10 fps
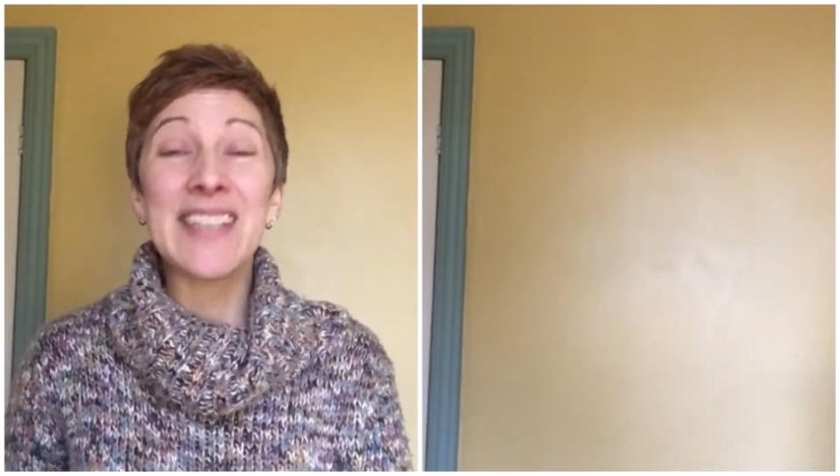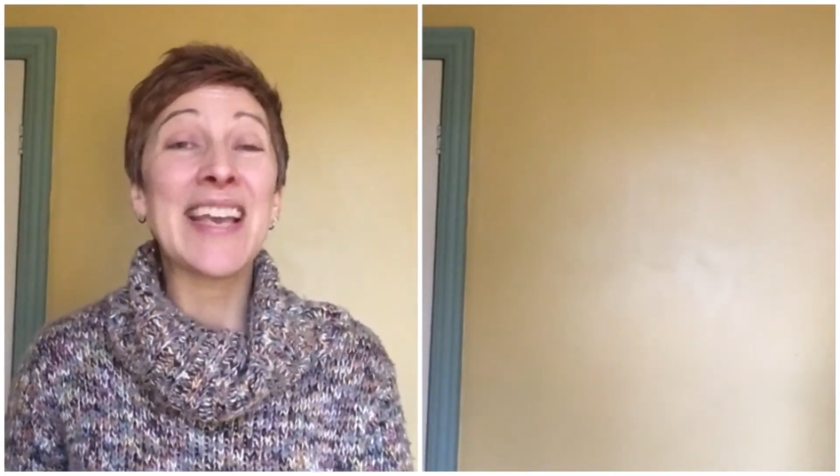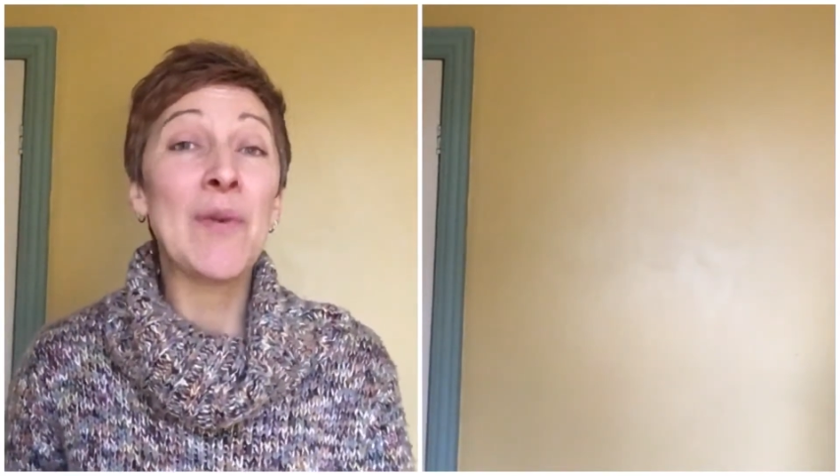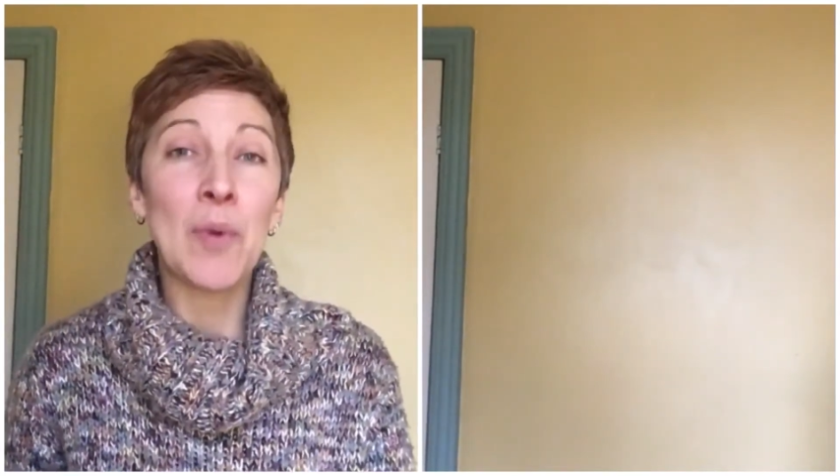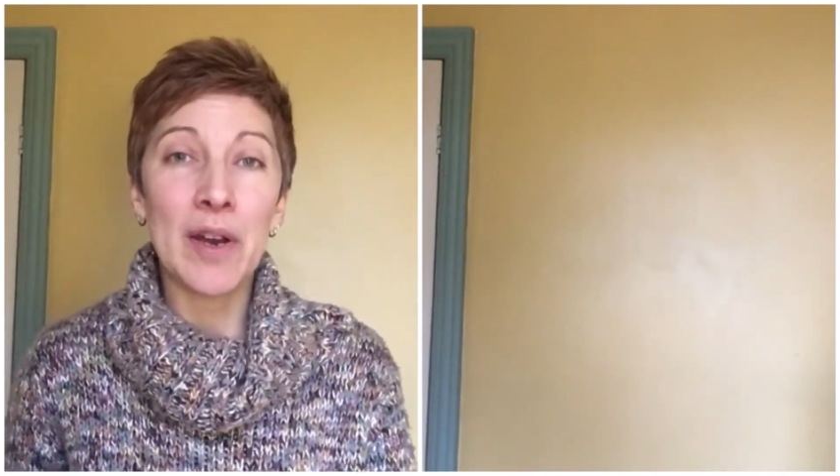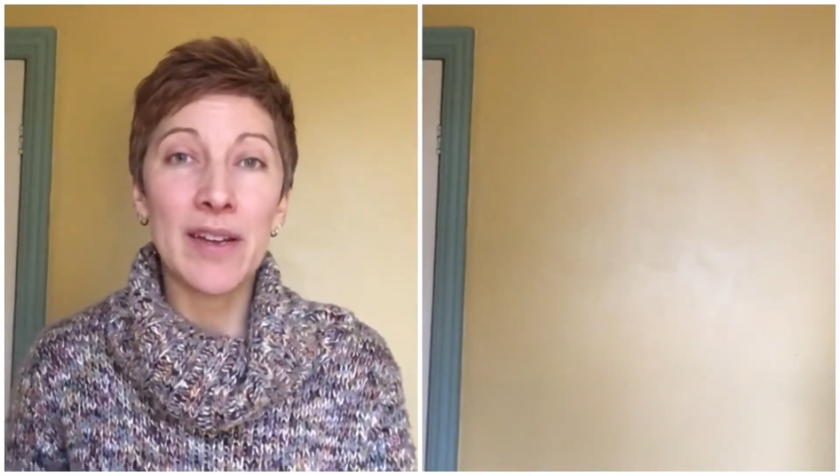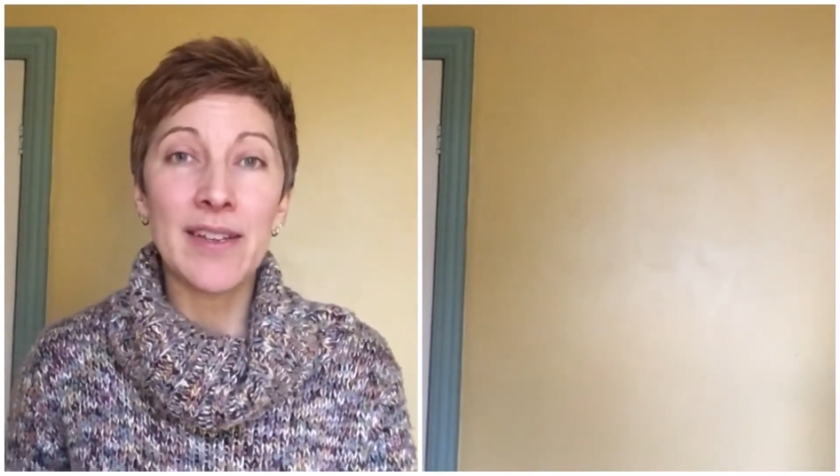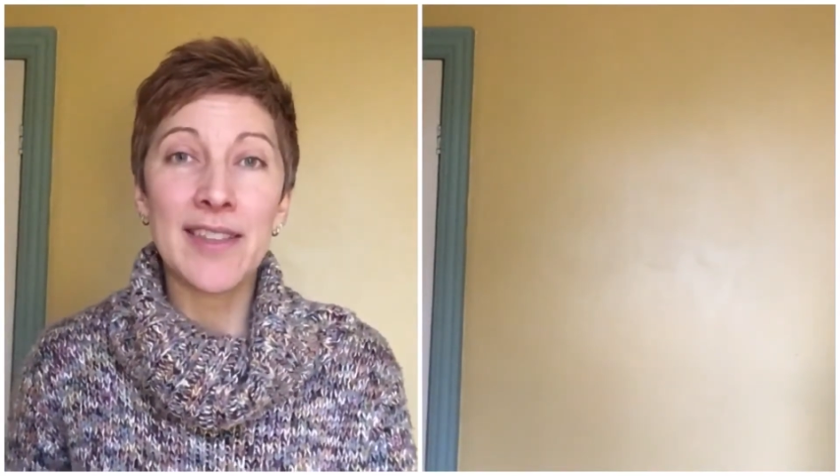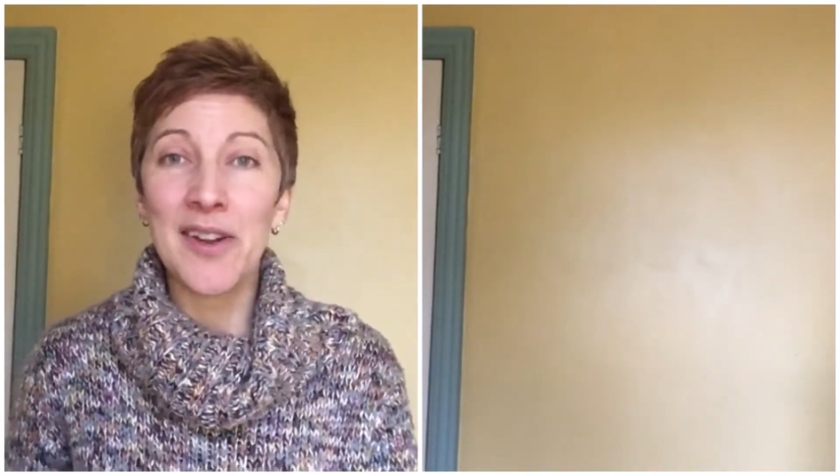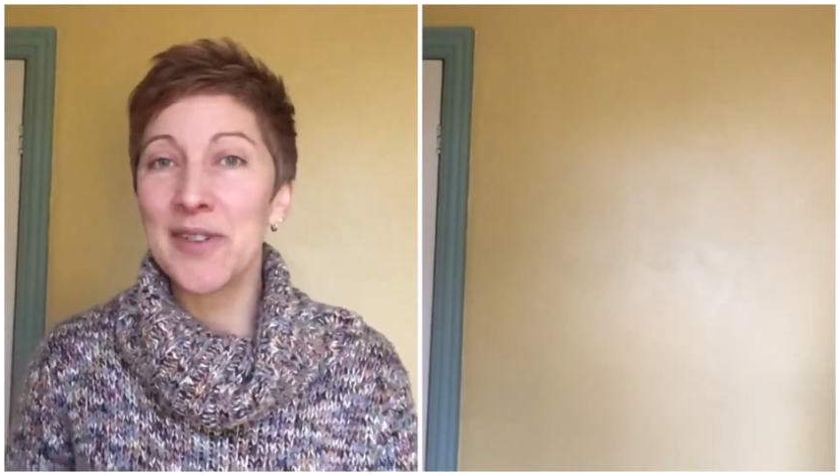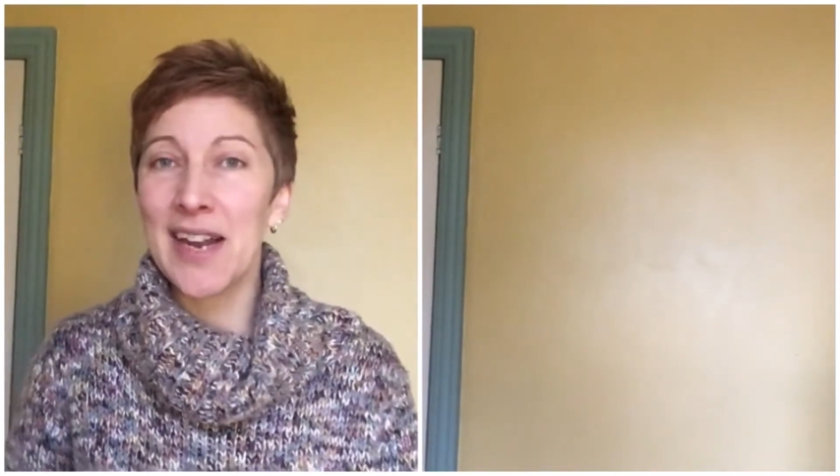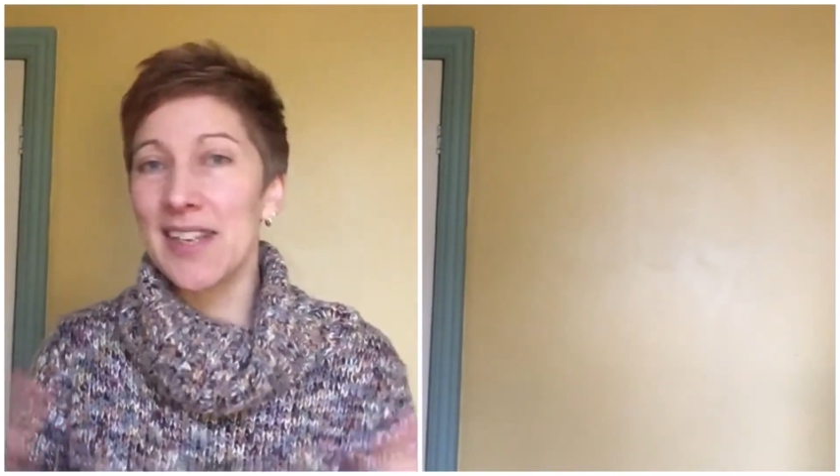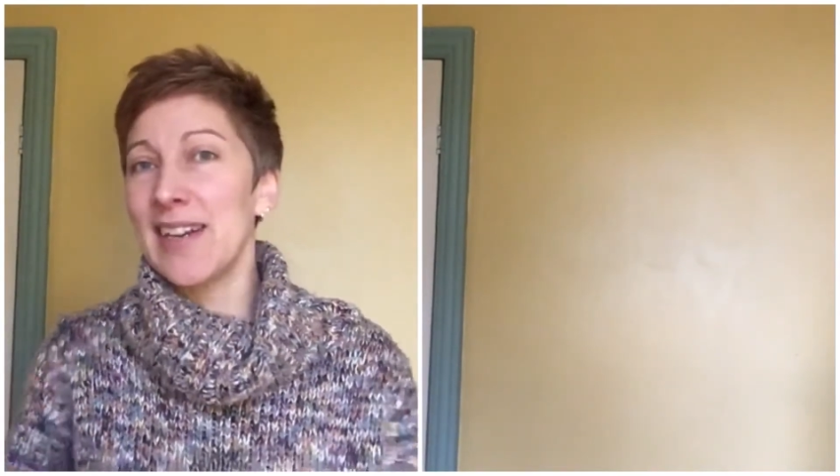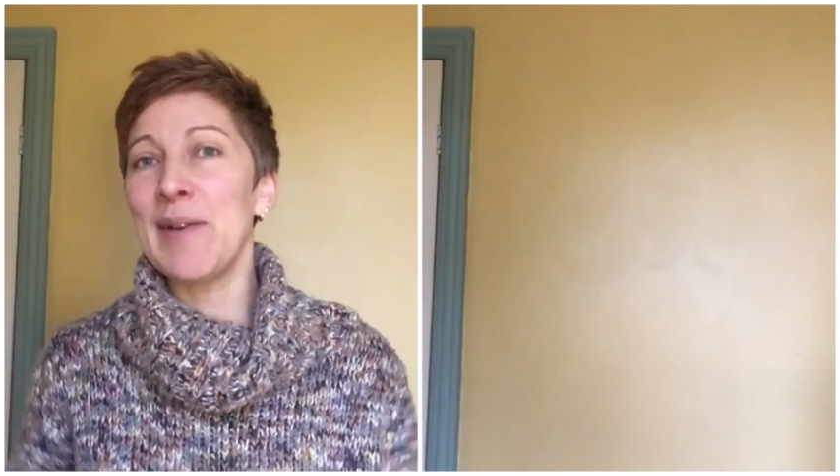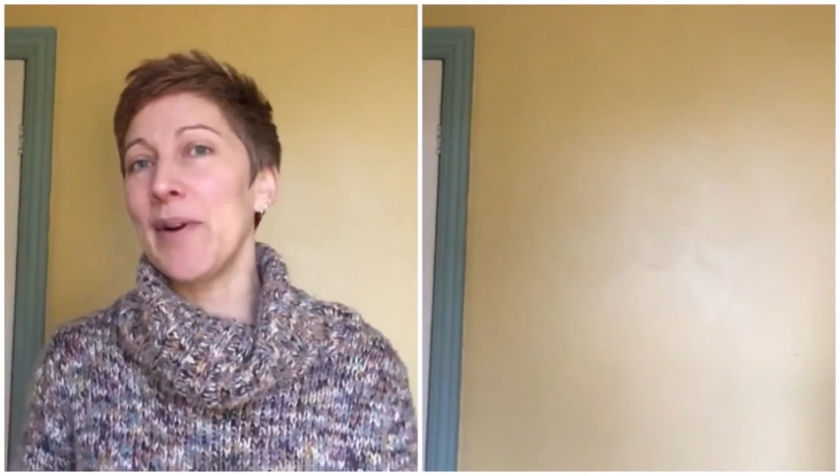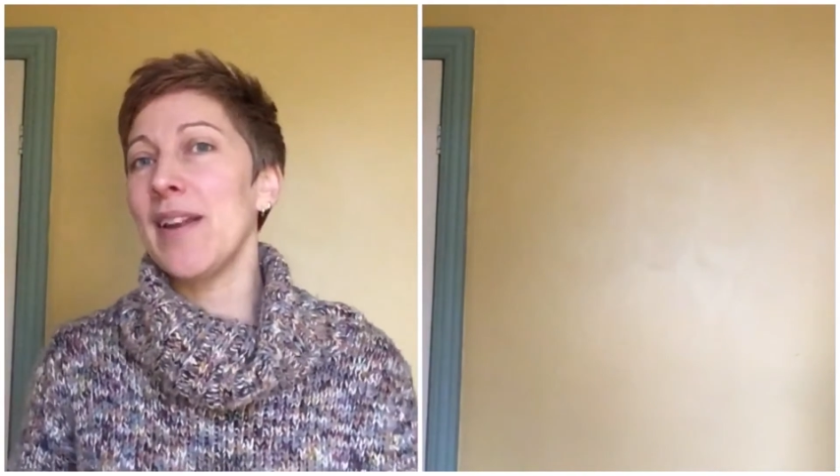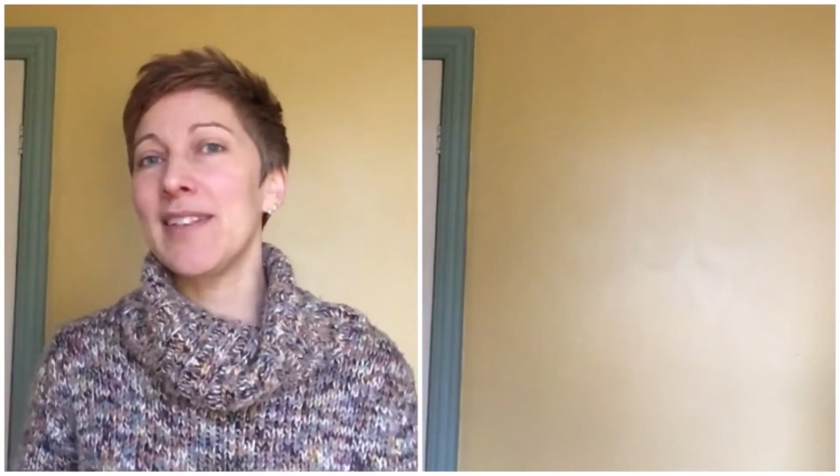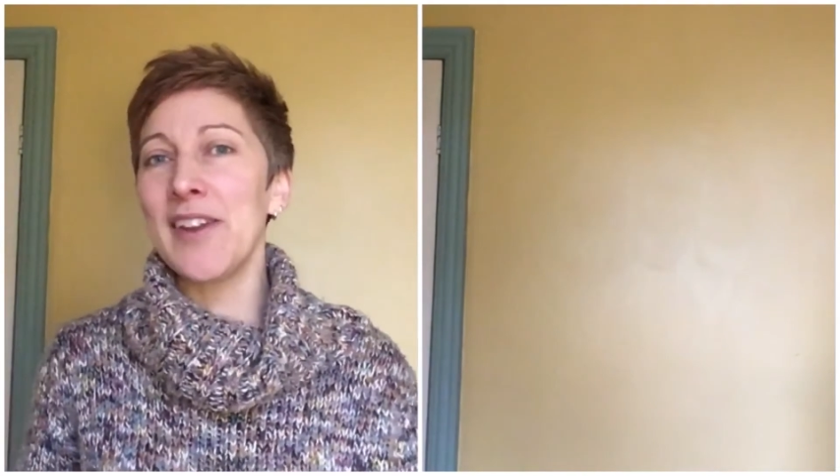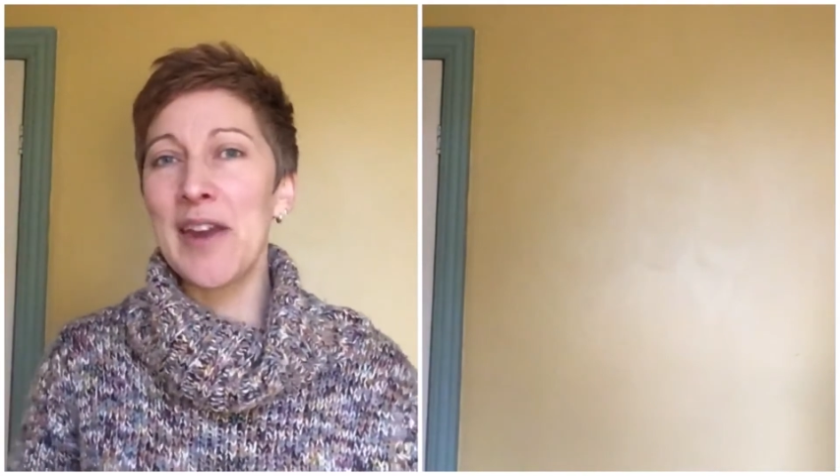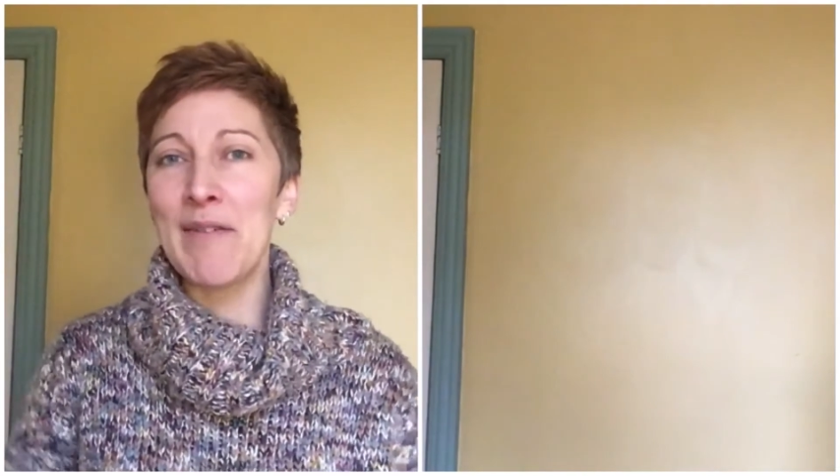I say words, they're not actually words.
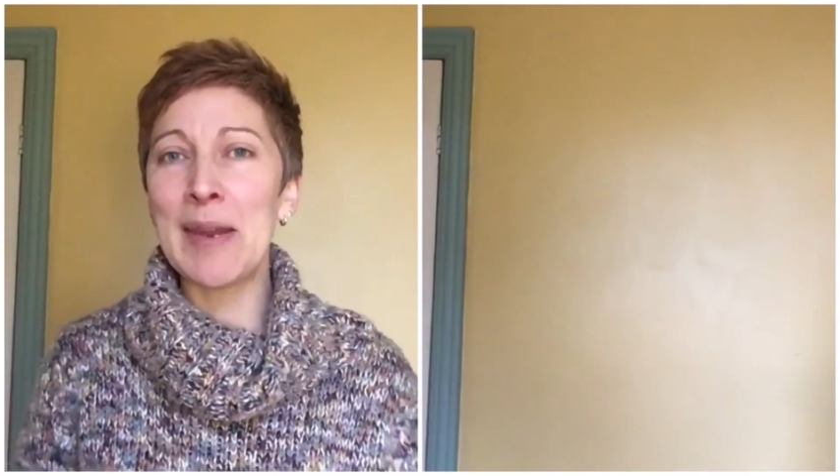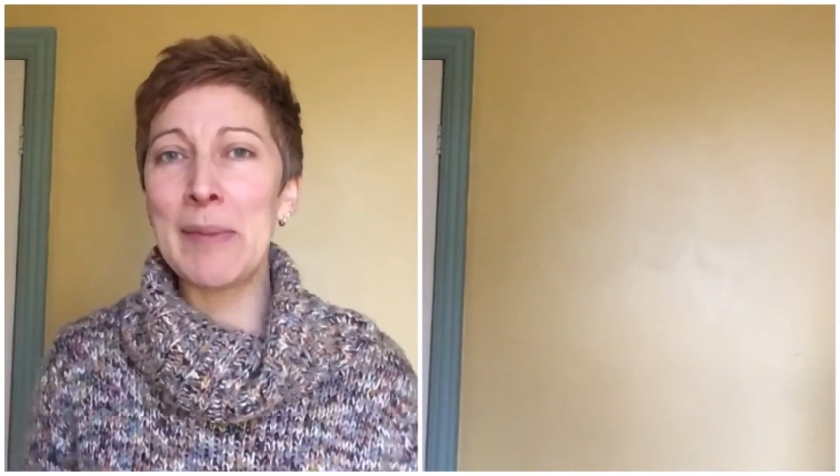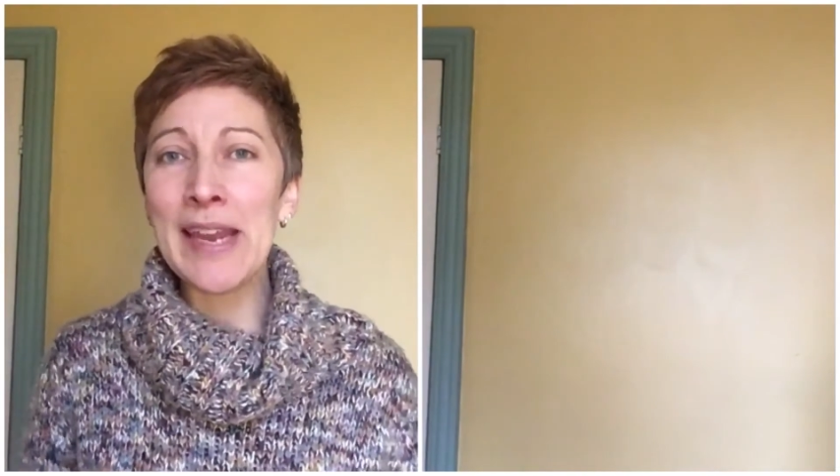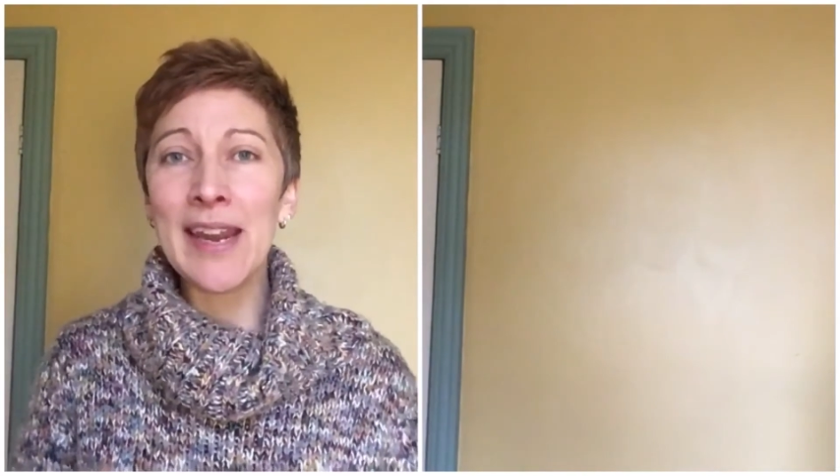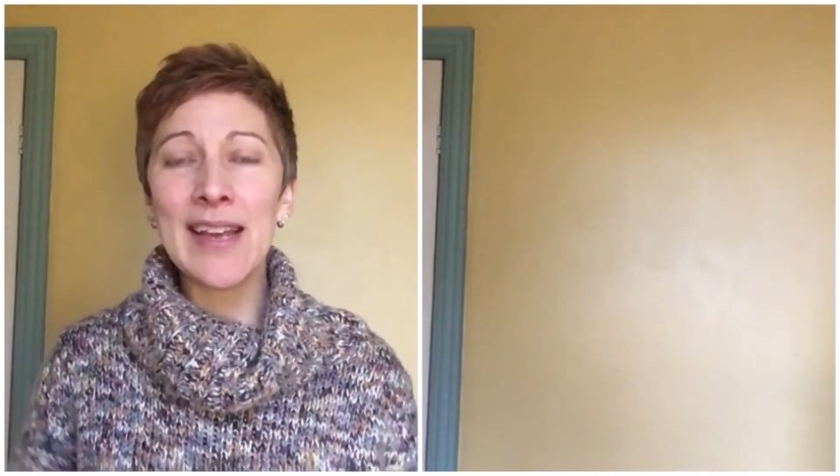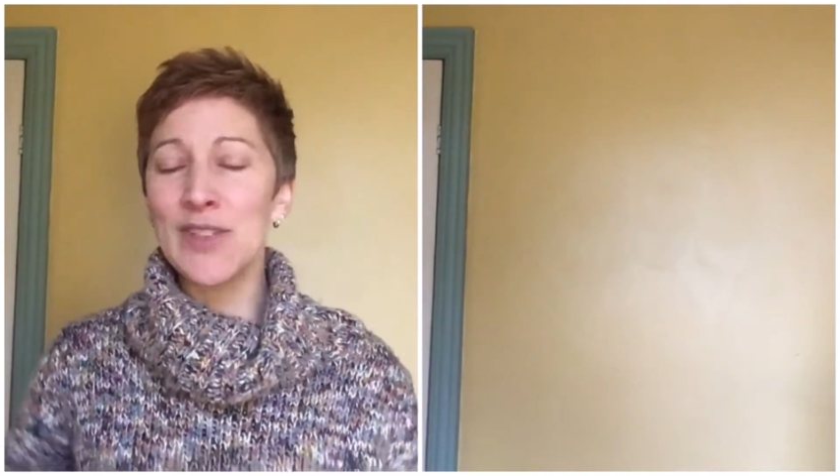They don't have any meaning.